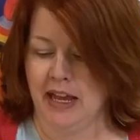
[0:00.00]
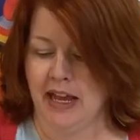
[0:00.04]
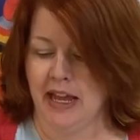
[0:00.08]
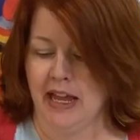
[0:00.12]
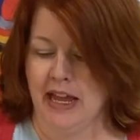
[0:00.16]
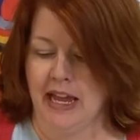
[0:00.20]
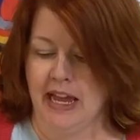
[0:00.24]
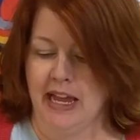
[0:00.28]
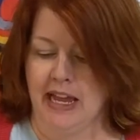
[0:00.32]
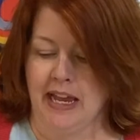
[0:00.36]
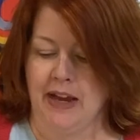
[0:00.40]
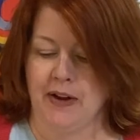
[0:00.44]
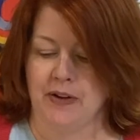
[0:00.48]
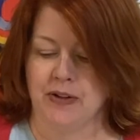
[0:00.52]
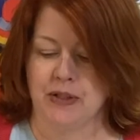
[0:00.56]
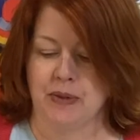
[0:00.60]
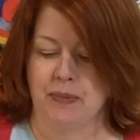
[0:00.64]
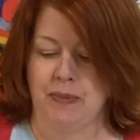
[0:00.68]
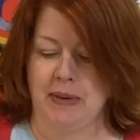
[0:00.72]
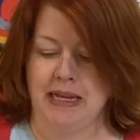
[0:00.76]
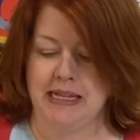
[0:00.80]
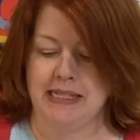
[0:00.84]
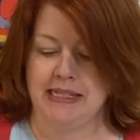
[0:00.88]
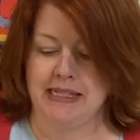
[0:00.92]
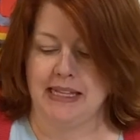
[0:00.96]
Here's a piece
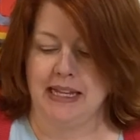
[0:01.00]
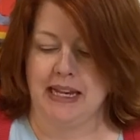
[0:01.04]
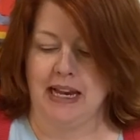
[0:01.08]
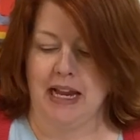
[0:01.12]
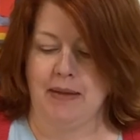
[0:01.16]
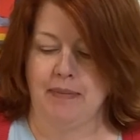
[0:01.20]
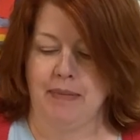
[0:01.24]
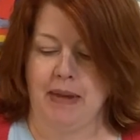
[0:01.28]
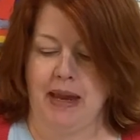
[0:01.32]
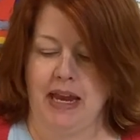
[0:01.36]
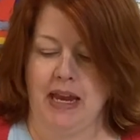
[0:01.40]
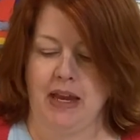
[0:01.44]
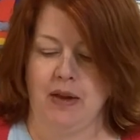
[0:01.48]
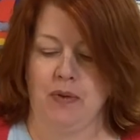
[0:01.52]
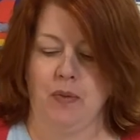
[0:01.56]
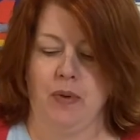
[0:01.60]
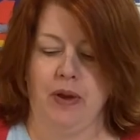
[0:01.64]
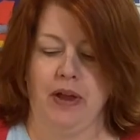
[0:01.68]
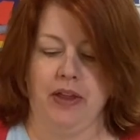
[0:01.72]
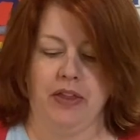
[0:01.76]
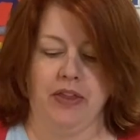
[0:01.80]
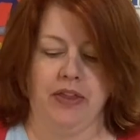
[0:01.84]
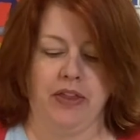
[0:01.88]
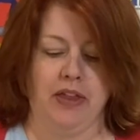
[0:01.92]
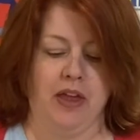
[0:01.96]
that I made with
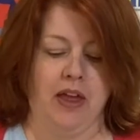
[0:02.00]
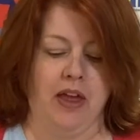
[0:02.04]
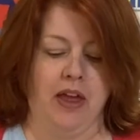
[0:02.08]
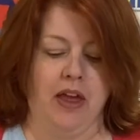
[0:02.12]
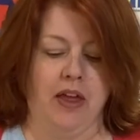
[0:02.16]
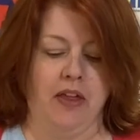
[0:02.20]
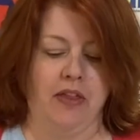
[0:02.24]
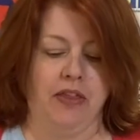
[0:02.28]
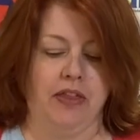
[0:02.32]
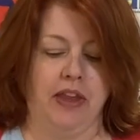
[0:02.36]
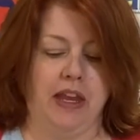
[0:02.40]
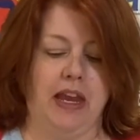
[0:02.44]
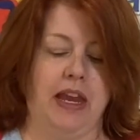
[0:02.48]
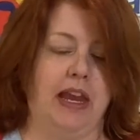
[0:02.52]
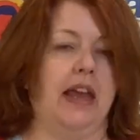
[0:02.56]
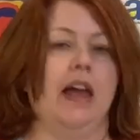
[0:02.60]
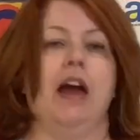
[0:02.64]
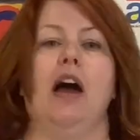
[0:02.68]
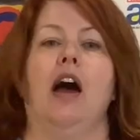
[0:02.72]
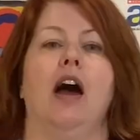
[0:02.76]
the uh,